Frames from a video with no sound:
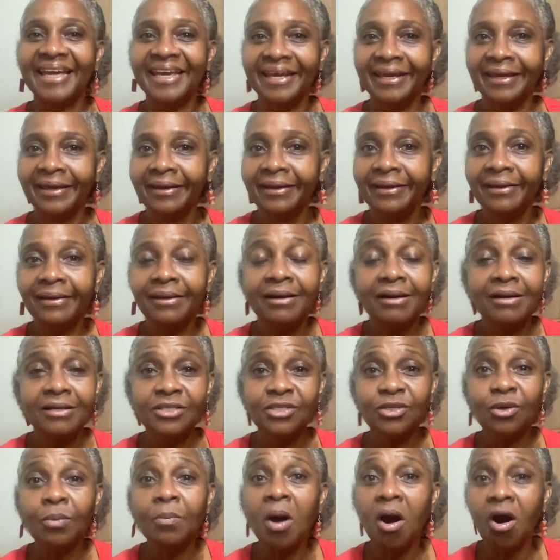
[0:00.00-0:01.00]
in
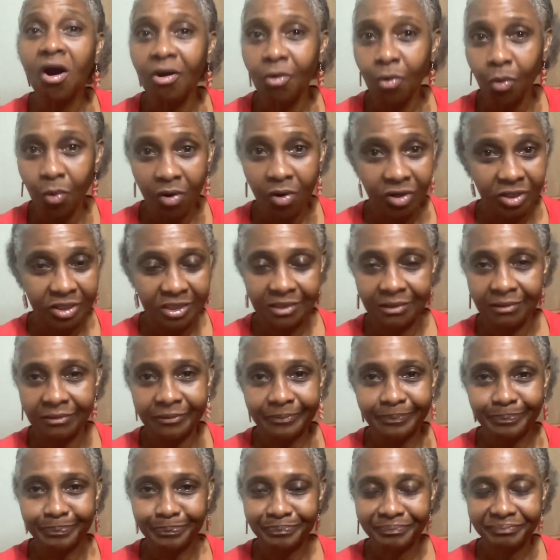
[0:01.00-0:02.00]
some hot water.
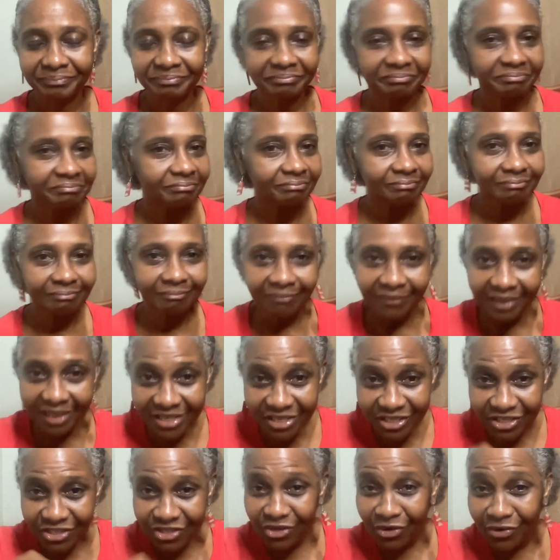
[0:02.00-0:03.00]

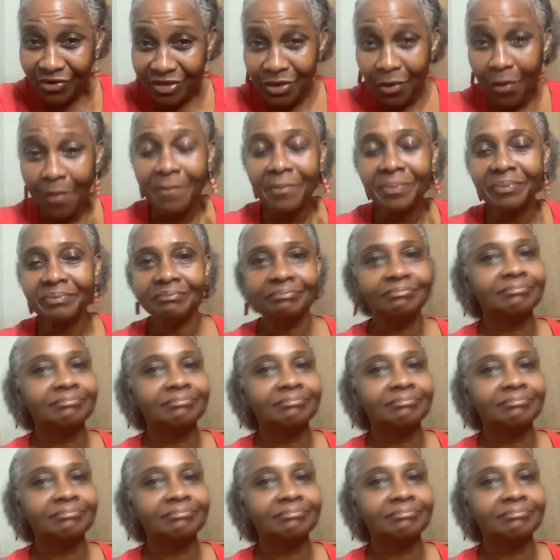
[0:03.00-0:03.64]
Stir it up.